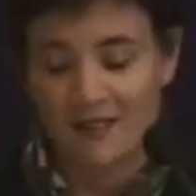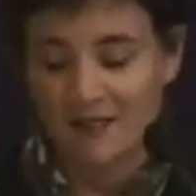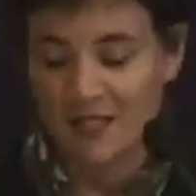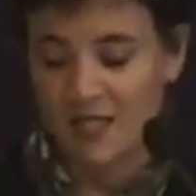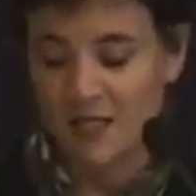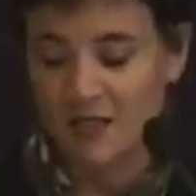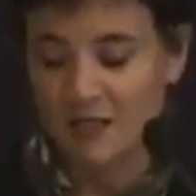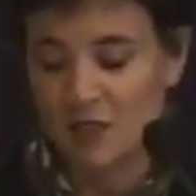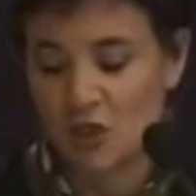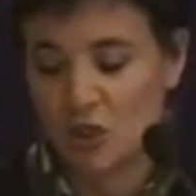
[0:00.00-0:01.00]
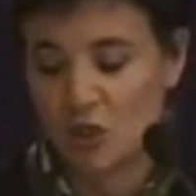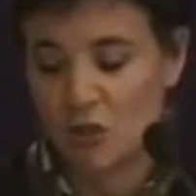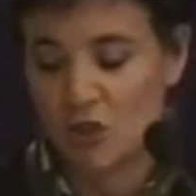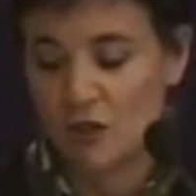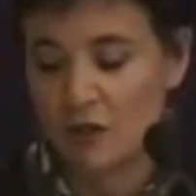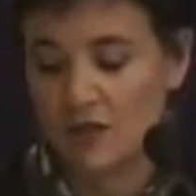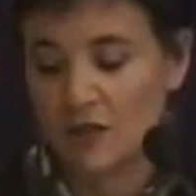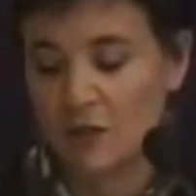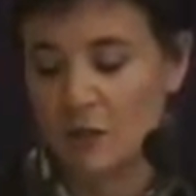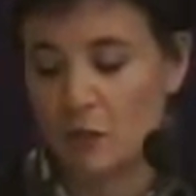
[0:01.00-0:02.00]
The second is to share
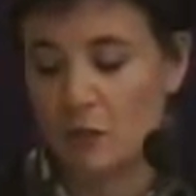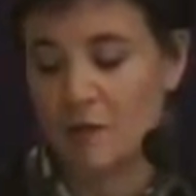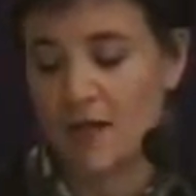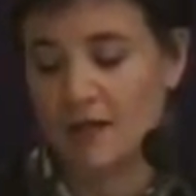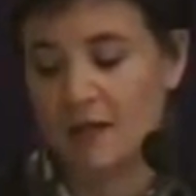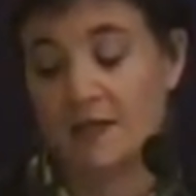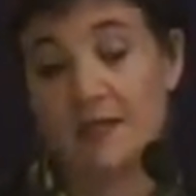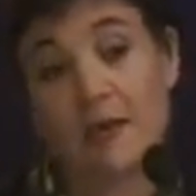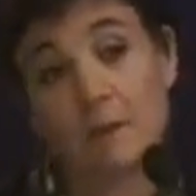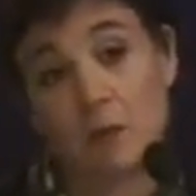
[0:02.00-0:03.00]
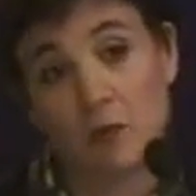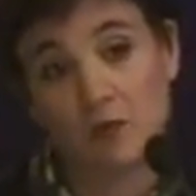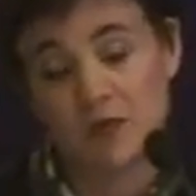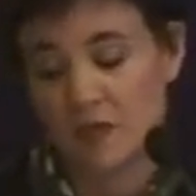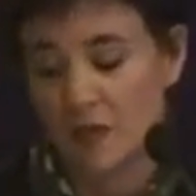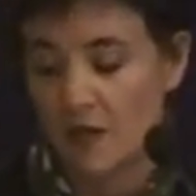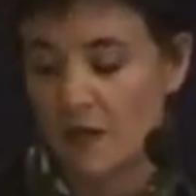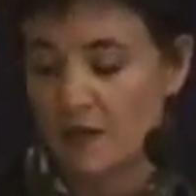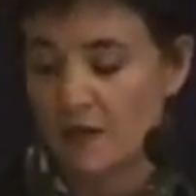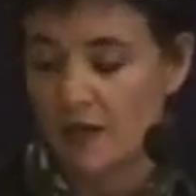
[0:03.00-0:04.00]
some programmatic examples
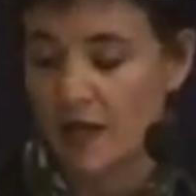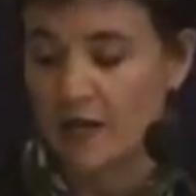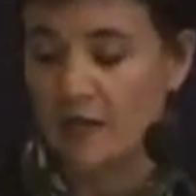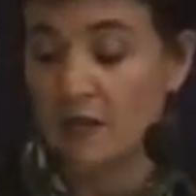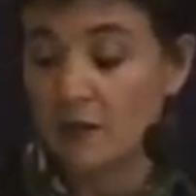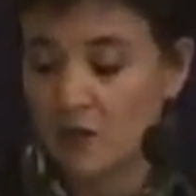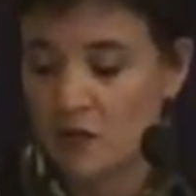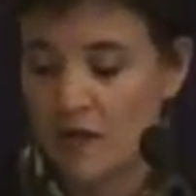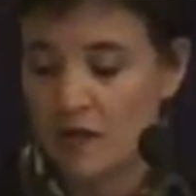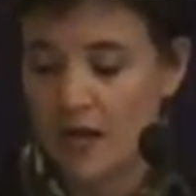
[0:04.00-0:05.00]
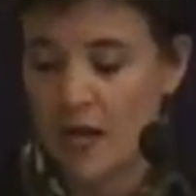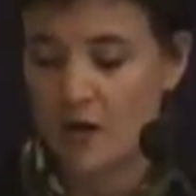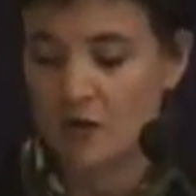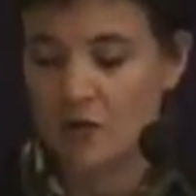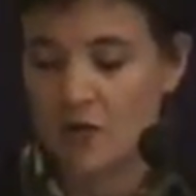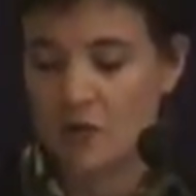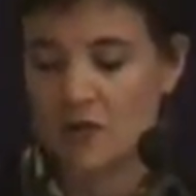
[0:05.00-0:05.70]
that illustrate how gender